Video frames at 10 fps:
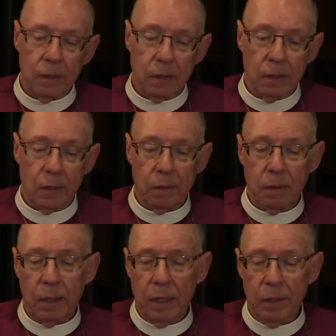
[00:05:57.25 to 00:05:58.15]

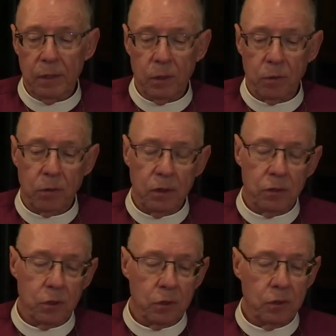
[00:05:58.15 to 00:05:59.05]
uh, and the earthly
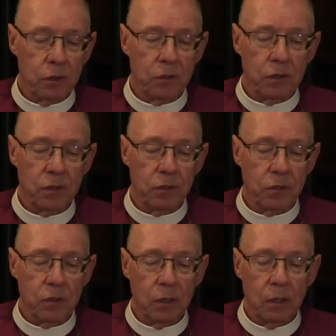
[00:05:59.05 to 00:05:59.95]
church
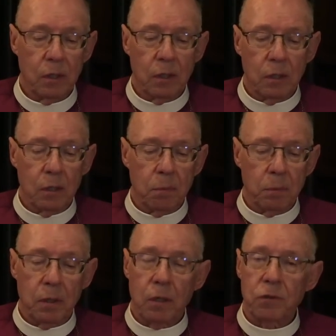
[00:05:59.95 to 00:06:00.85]
exists
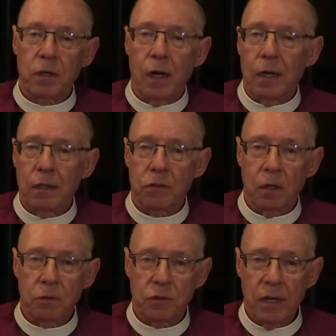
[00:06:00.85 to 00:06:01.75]
because God has
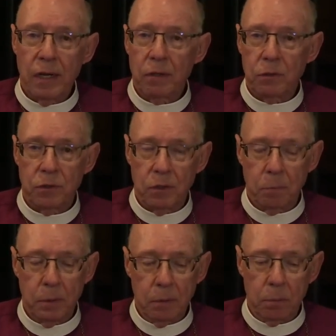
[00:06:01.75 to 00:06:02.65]
low standards
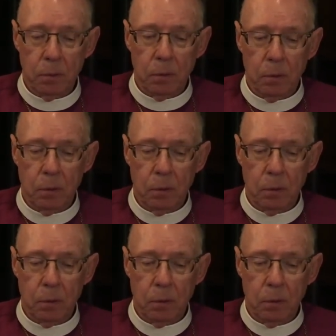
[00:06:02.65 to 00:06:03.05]
in people.